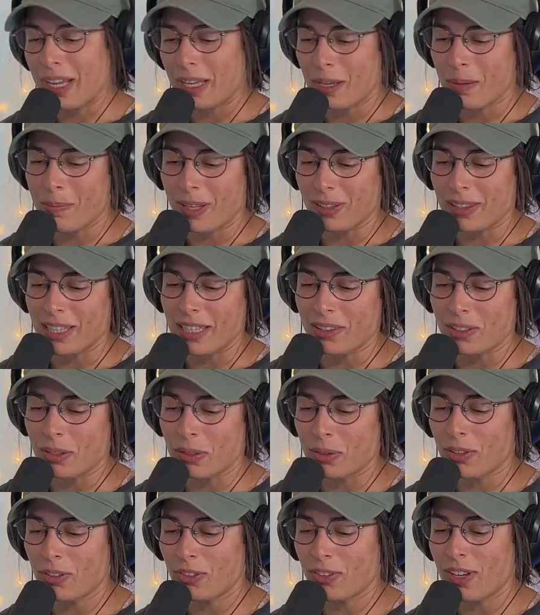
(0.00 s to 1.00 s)
about that
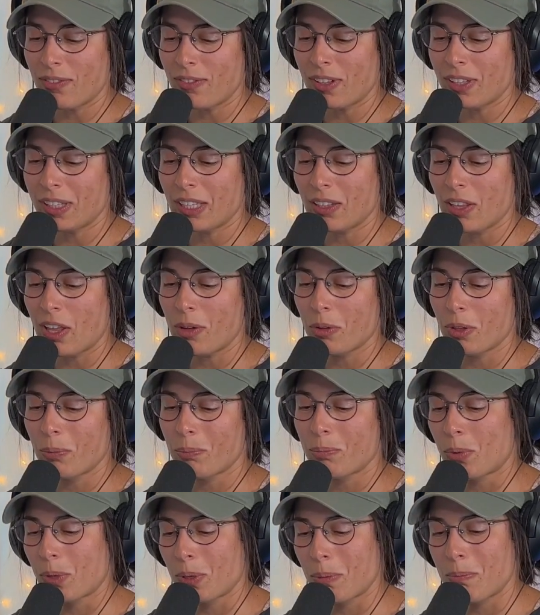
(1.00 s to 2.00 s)
though. There's definitely a lot
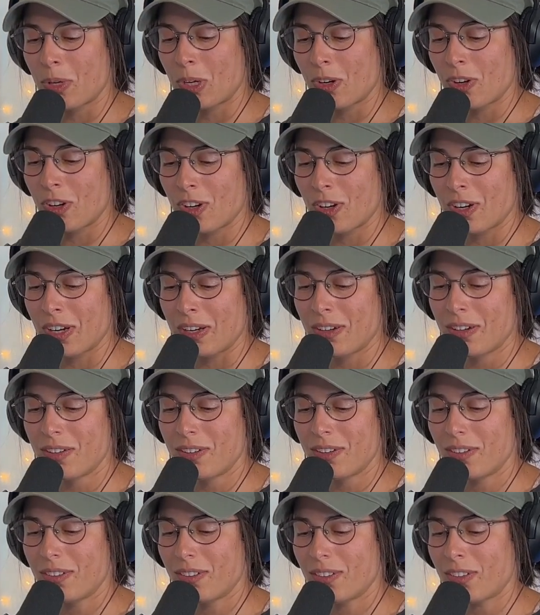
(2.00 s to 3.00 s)
more murder and
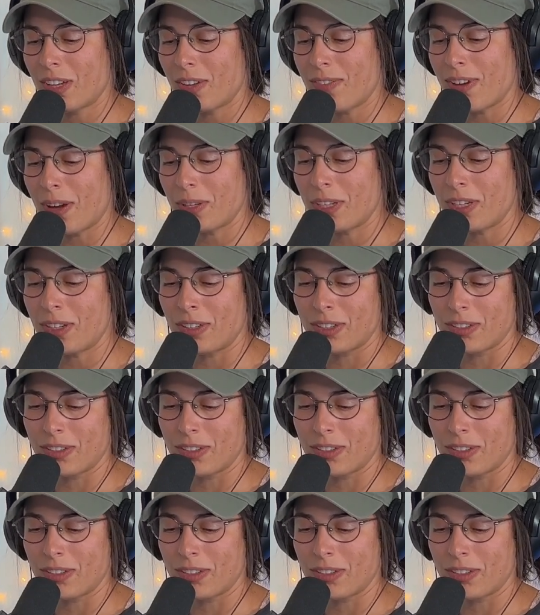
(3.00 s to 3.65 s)
stuff out here.